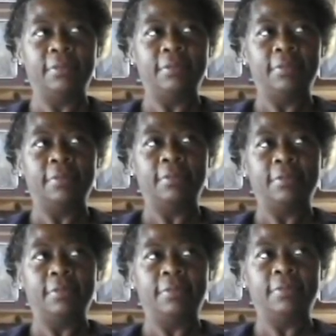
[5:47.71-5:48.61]

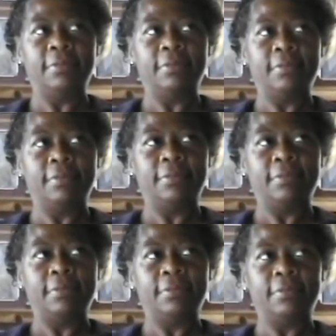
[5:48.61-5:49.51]
No one is speaking in this clip.